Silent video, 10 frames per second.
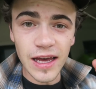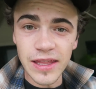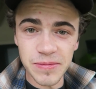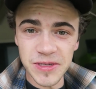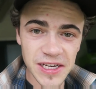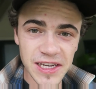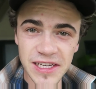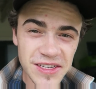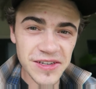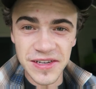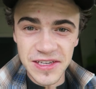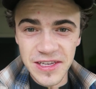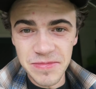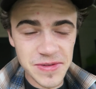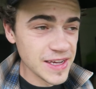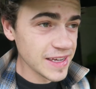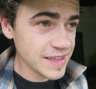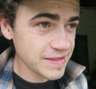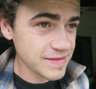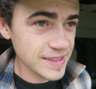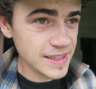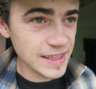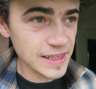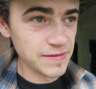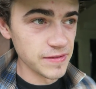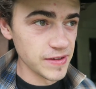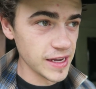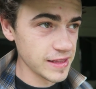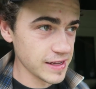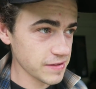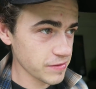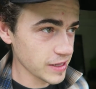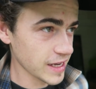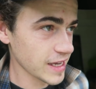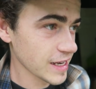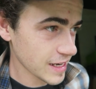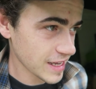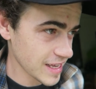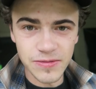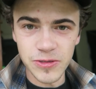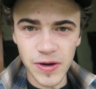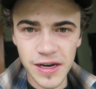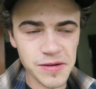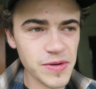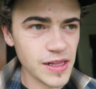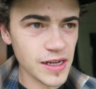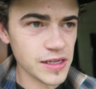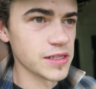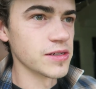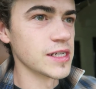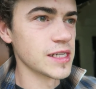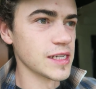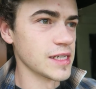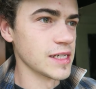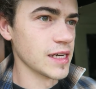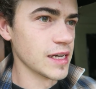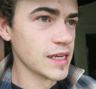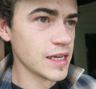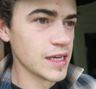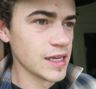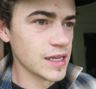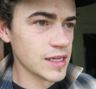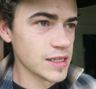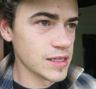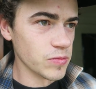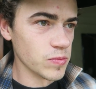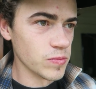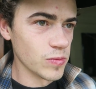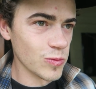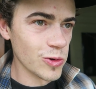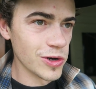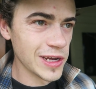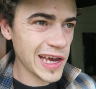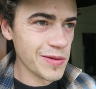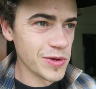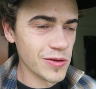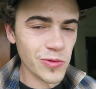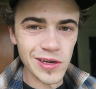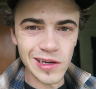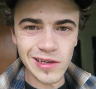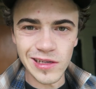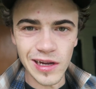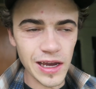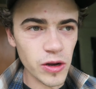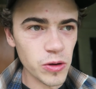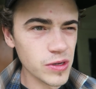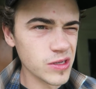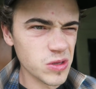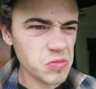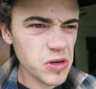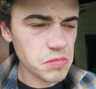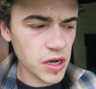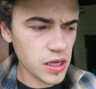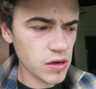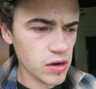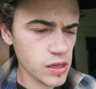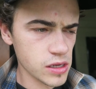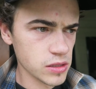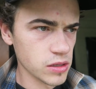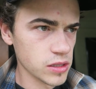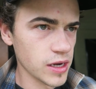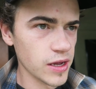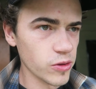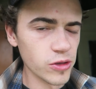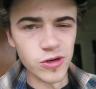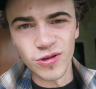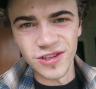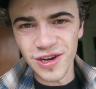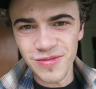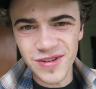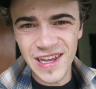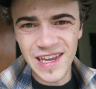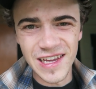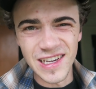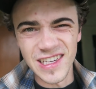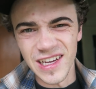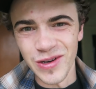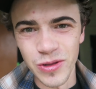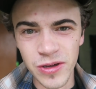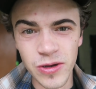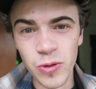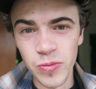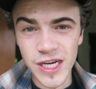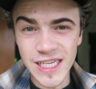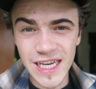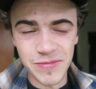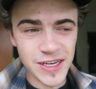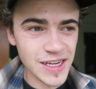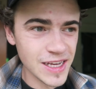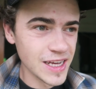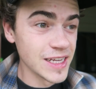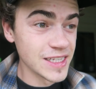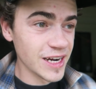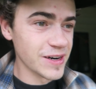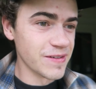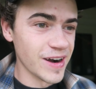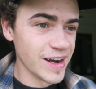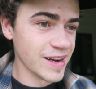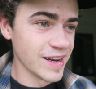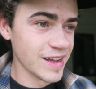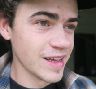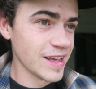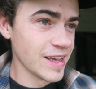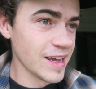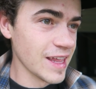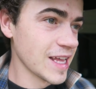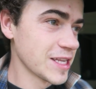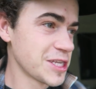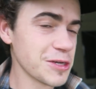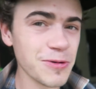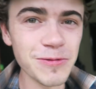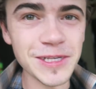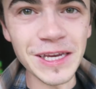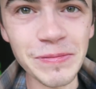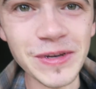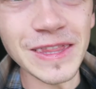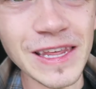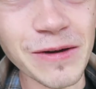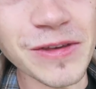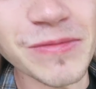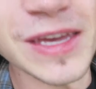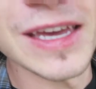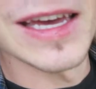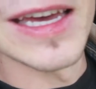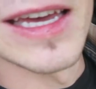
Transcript: I think I'm just gonna continue to sleep in there. Live the van life while I can. It was raining a bit last night and uh, some water came in the windows that I had open because it was a pretty muggy night last night so I had all the doors open. Just letting all the cool breeze come in. It started raining and then Sui was sleeping in there with me.